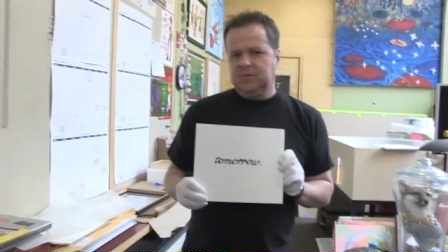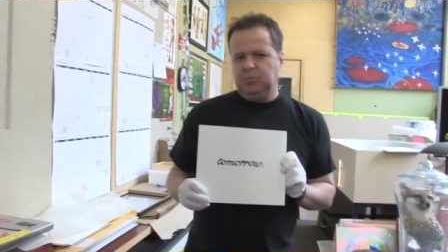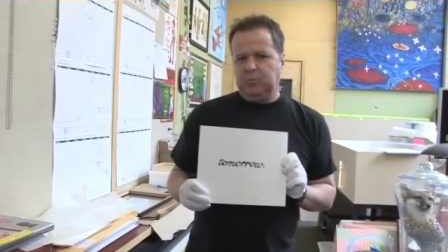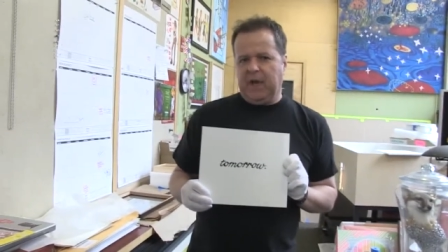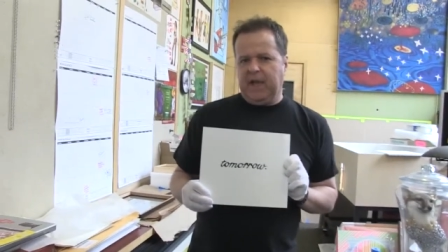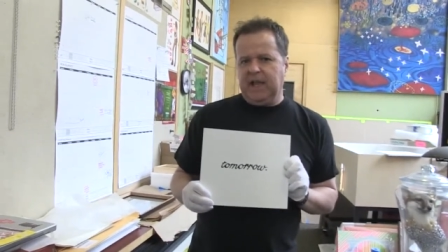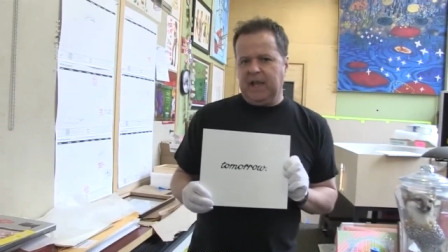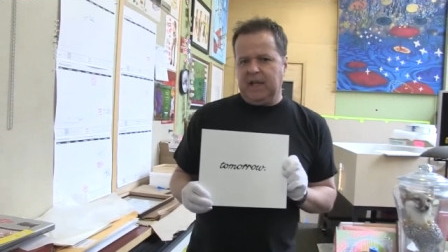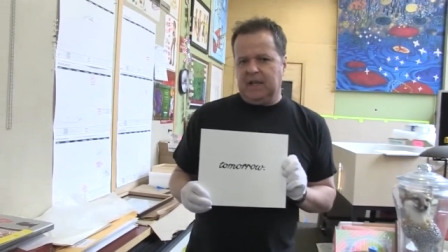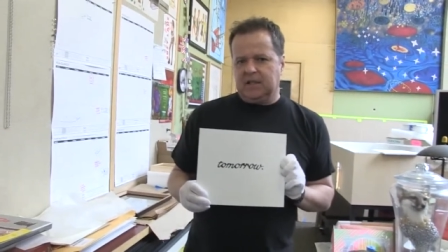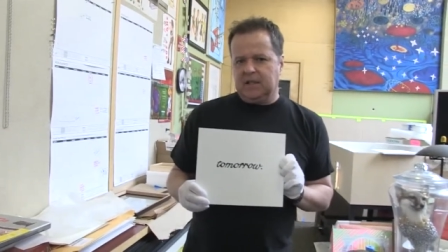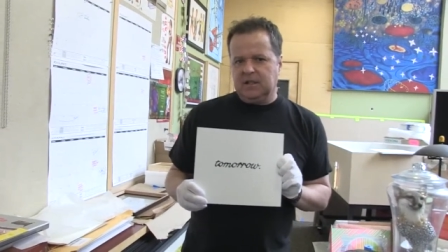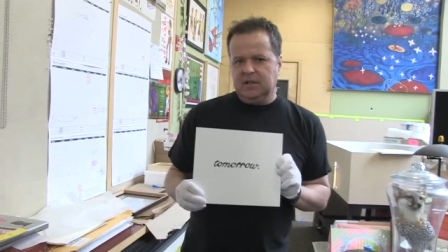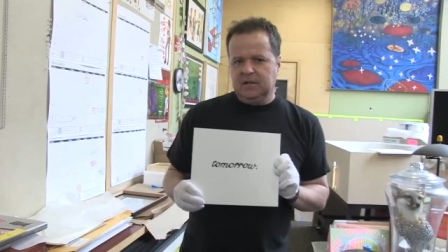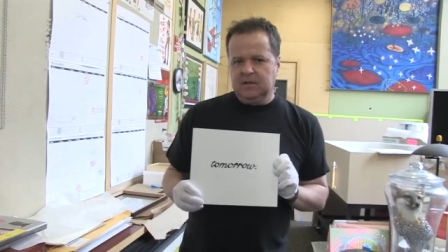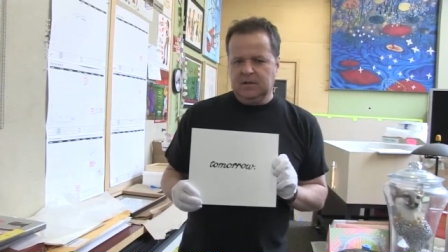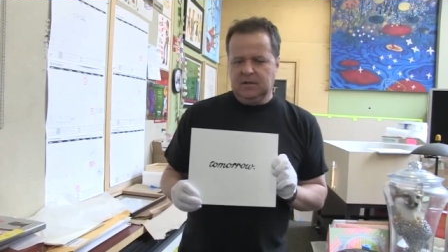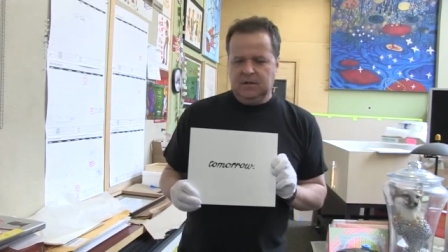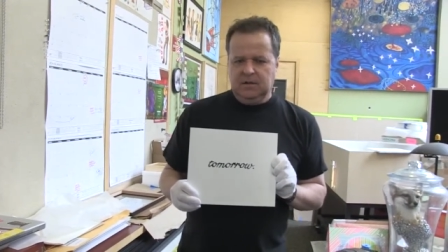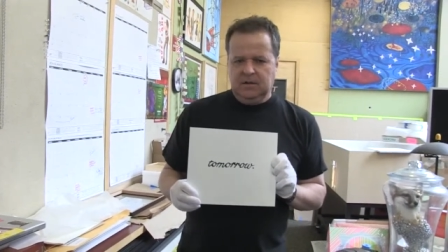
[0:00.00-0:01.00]
paint
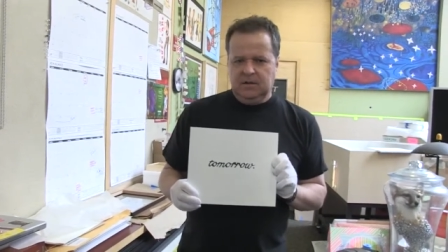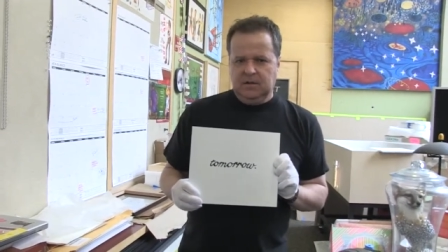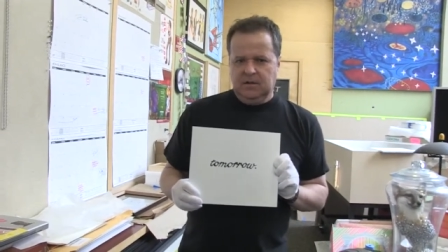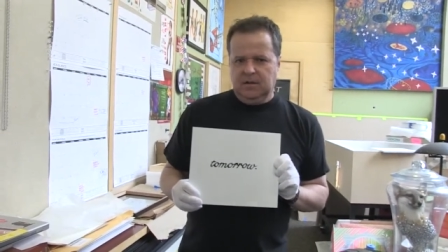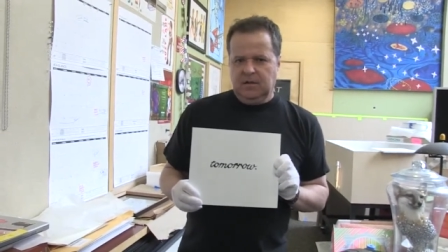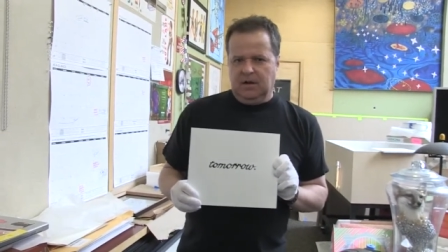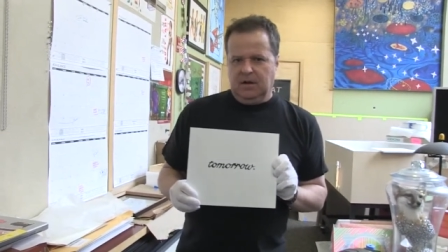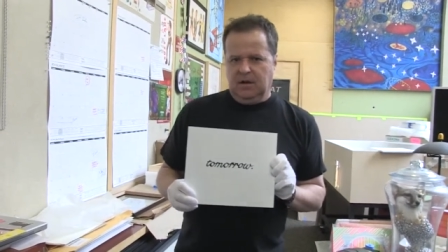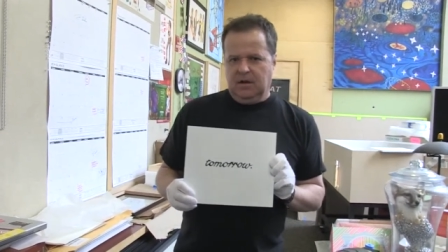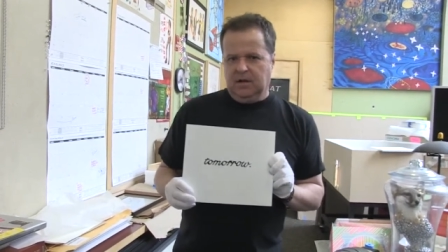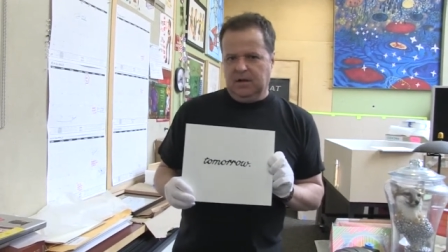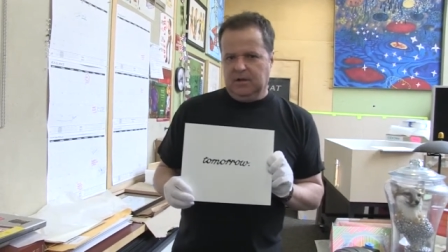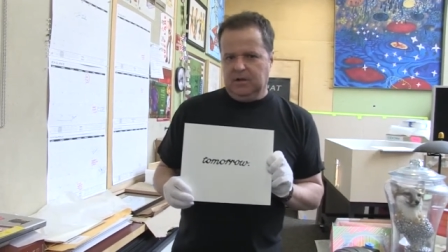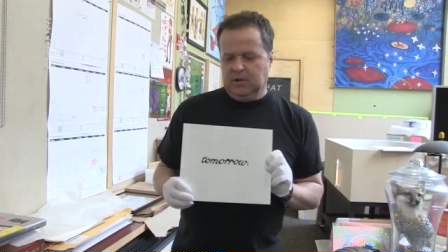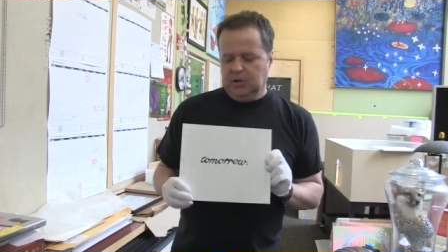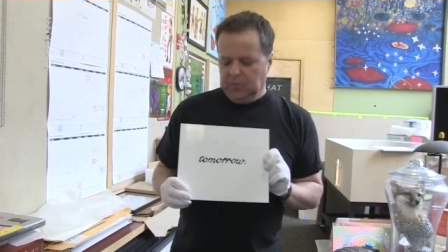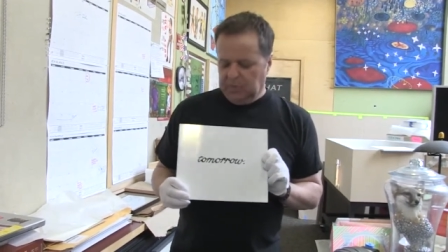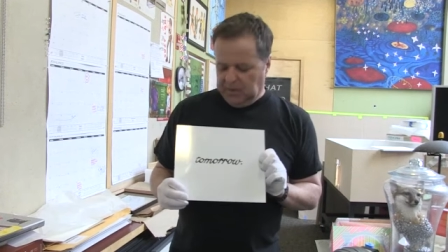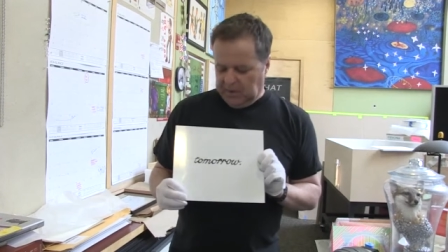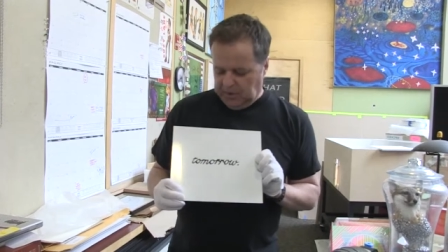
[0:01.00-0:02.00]
on
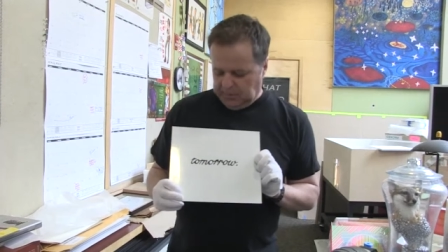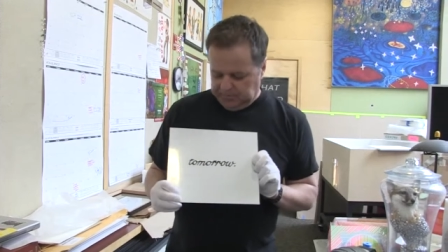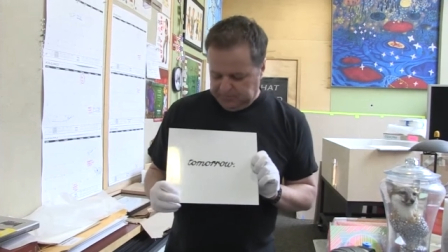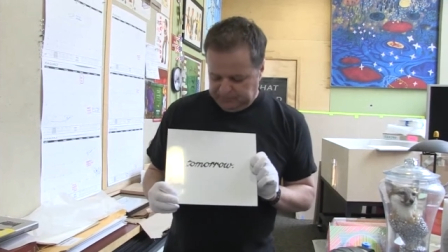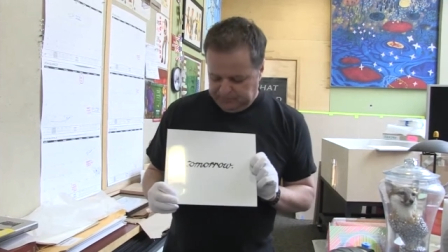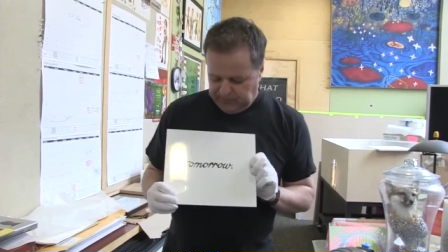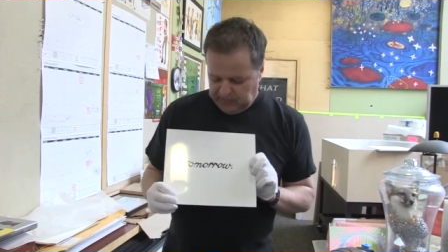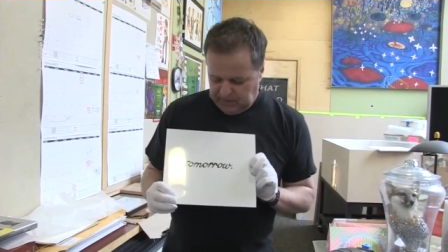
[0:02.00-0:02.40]
aluminum,